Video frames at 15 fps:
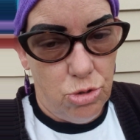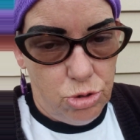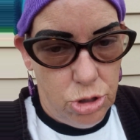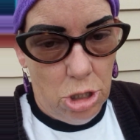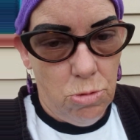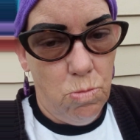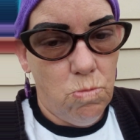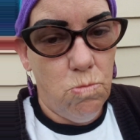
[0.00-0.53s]

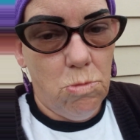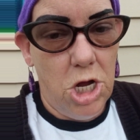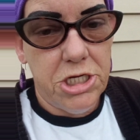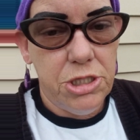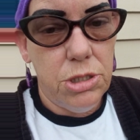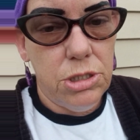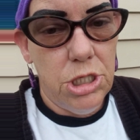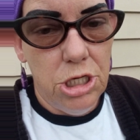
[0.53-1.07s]
Don't
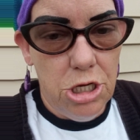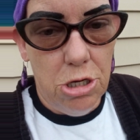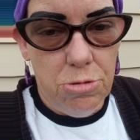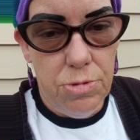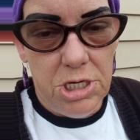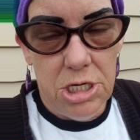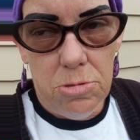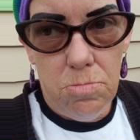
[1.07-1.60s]
want to go
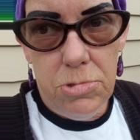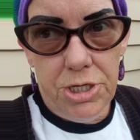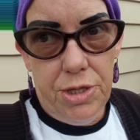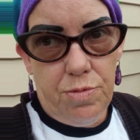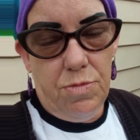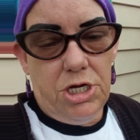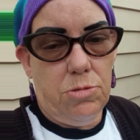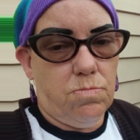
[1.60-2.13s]
there
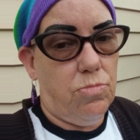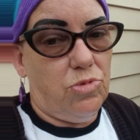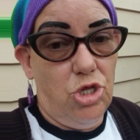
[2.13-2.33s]
with me.